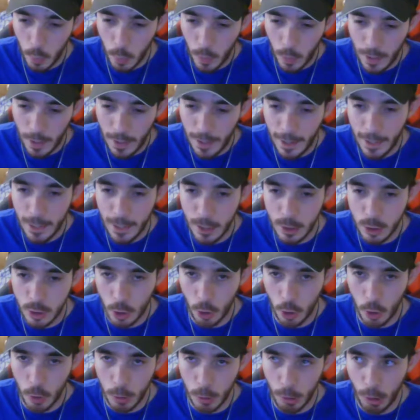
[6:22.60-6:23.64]
where I
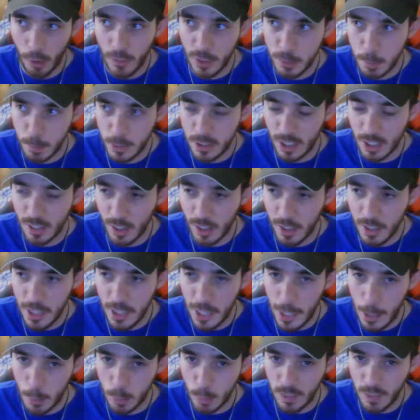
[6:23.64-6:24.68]
don't know if it's particular
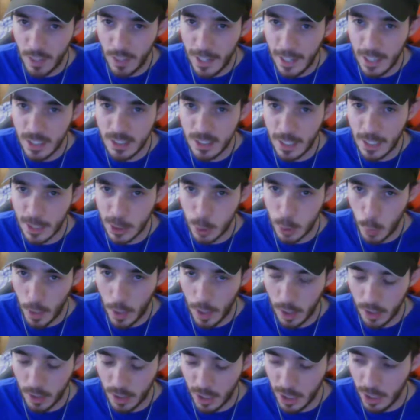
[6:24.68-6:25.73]
names for
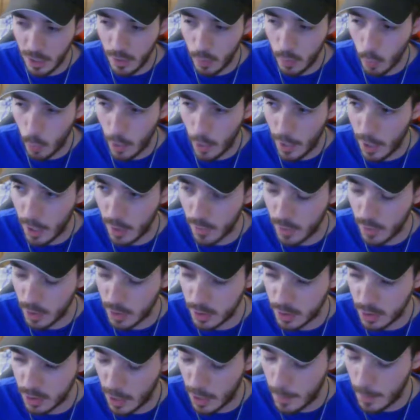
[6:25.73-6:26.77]
asexuality, where there's